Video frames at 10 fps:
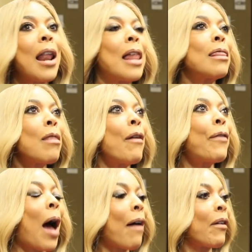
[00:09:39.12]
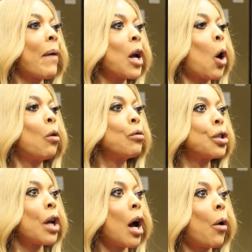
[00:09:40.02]
And I love having my own
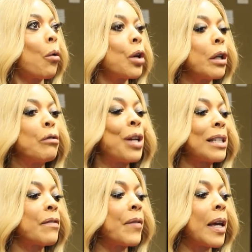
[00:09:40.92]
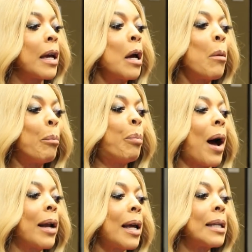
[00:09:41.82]
show. Just me.
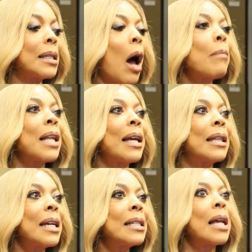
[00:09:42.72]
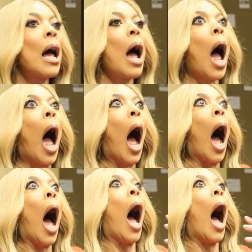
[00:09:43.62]
But in times like this,
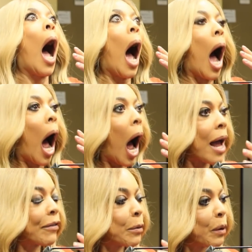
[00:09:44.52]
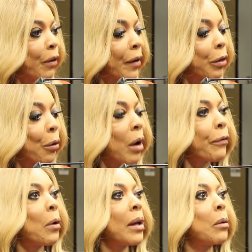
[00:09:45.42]
I have to be very
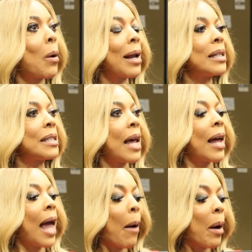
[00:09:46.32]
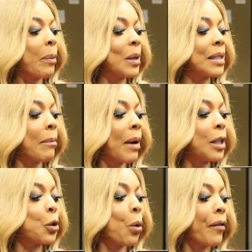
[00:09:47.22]
thoughtful in what I say, how I present
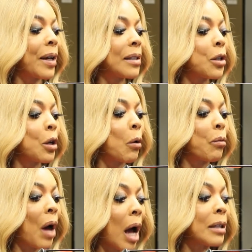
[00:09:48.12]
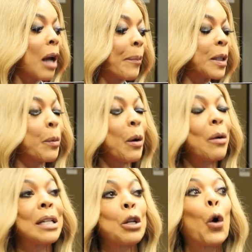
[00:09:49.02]
my stories. Hot Topics
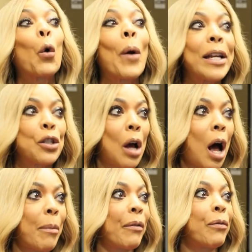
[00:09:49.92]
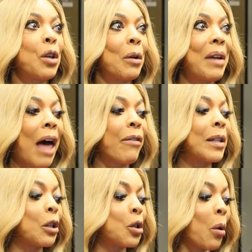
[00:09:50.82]
Bureau does a great job of,
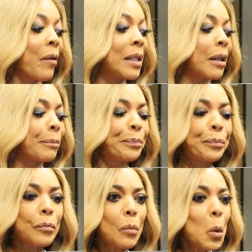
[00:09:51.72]
gathering the stories and